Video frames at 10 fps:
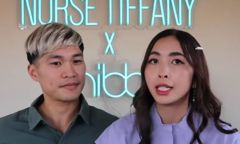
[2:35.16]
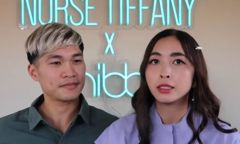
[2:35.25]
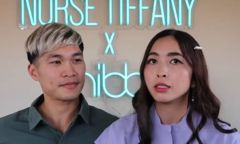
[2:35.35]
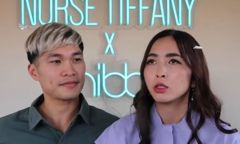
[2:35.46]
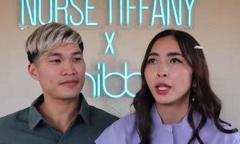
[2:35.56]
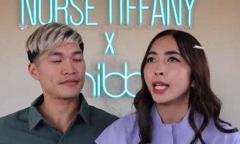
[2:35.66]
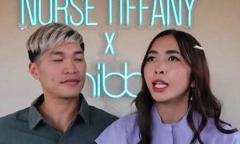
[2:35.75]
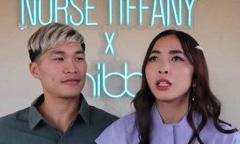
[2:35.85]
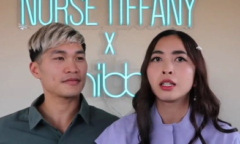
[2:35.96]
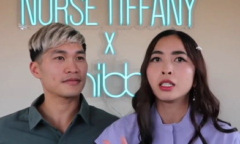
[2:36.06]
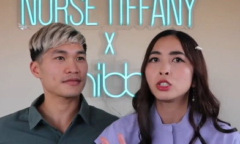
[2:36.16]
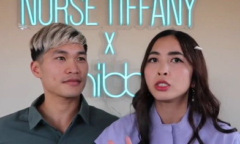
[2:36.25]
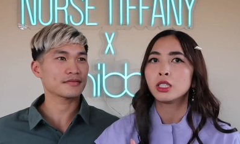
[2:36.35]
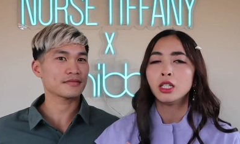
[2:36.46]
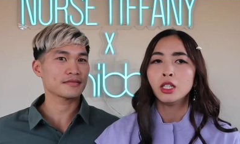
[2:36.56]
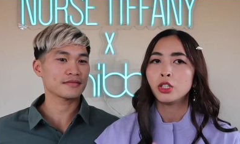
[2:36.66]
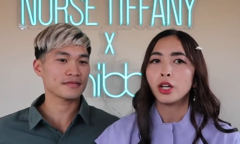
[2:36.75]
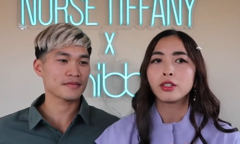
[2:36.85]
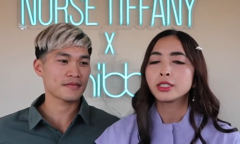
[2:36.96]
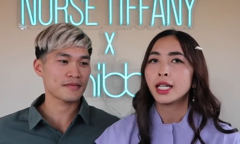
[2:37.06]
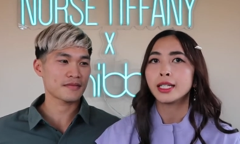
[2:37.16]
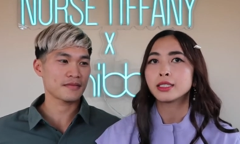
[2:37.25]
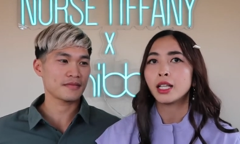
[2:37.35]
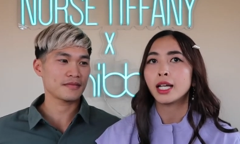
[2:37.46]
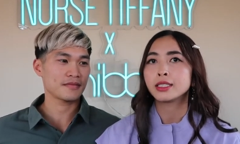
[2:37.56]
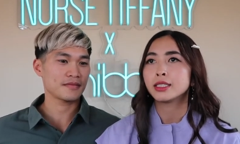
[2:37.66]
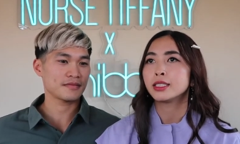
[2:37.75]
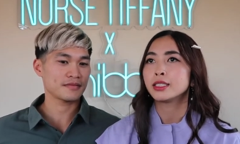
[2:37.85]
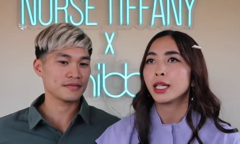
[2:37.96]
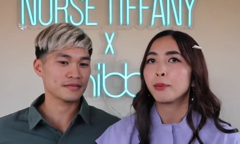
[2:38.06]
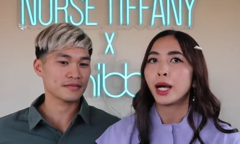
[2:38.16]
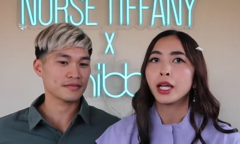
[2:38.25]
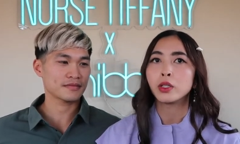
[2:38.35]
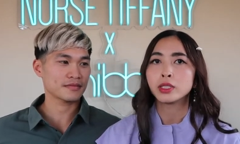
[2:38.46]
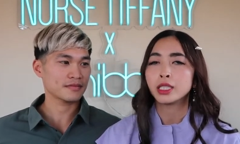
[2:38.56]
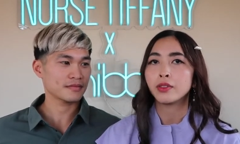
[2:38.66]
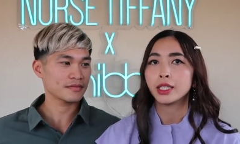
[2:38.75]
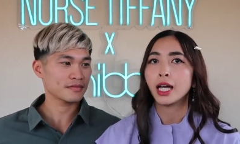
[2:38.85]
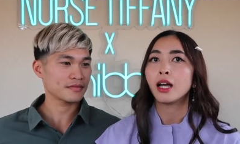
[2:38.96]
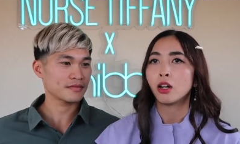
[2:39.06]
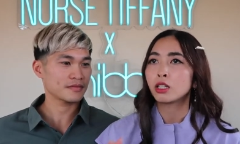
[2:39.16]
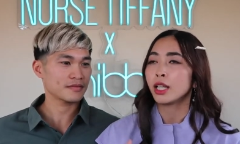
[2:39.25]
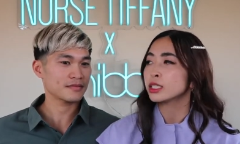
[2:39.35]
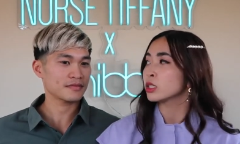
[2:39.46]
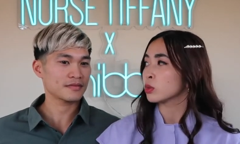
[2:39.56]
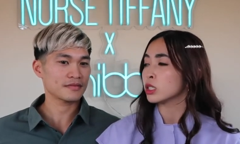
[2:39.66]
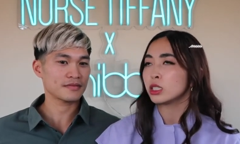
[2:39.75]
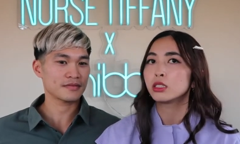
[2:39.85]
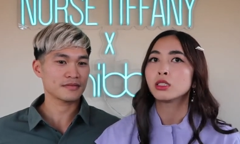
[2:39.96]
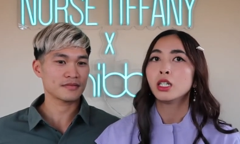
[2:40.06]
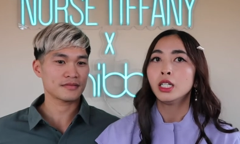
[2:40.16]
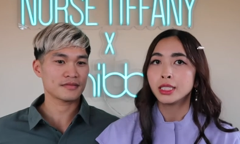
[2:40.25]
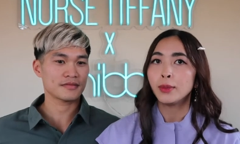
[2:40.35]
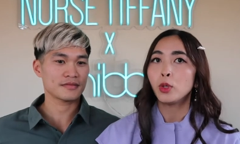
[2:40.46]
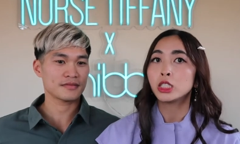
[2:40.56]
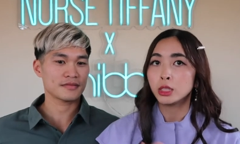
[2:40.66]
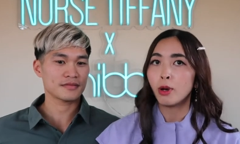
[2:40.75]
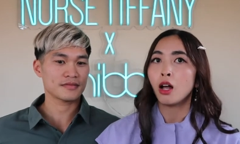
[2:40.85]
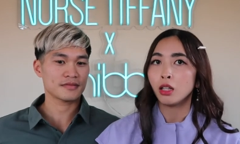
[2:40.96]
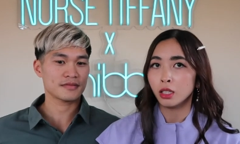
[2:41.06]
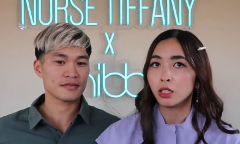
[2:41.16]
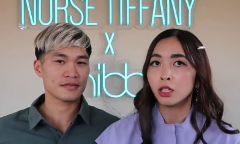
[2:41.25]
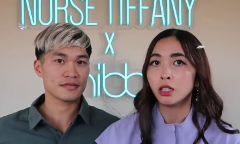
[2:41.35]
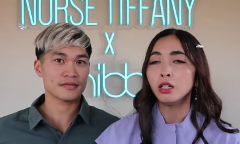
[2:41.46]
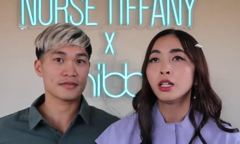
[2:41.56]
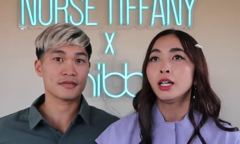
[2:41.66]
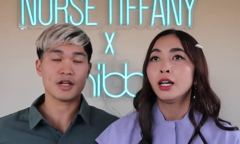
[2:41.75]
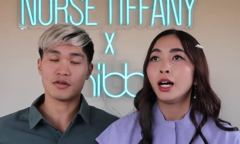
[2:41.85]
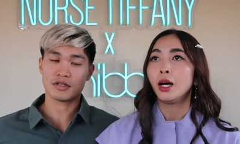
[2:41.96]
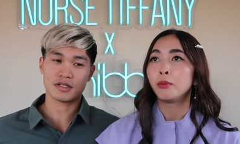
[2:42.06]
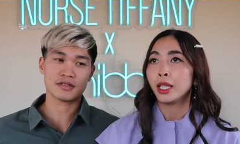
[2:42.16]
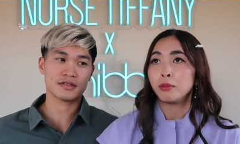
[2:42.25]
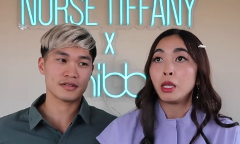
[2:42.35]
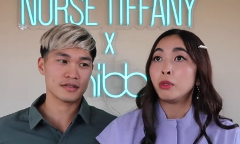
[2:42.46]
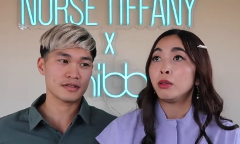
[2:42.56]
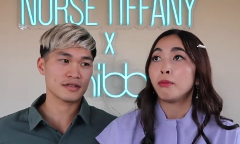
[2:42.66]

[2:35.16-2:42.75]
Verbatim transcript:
Speaker 1: classes. So like English, your other science classes, like bio and stuff like that. Our classes were still somewhat smaller, um, like maybe